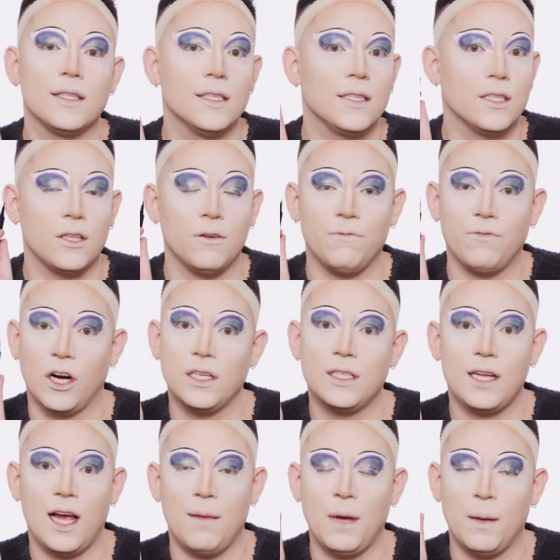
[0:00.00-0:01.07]
This is the
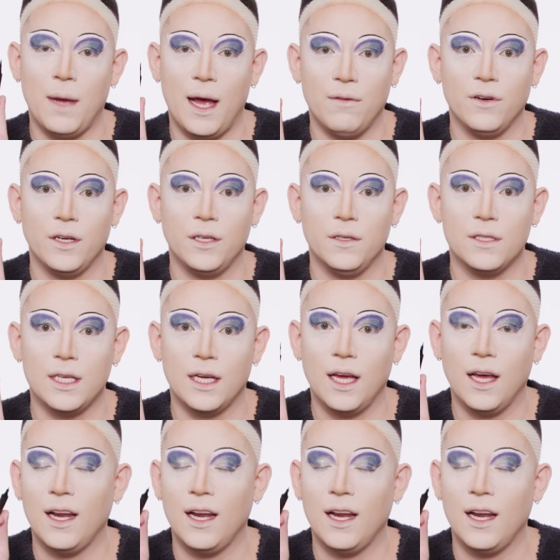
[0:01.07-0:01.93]
first time I'm ever using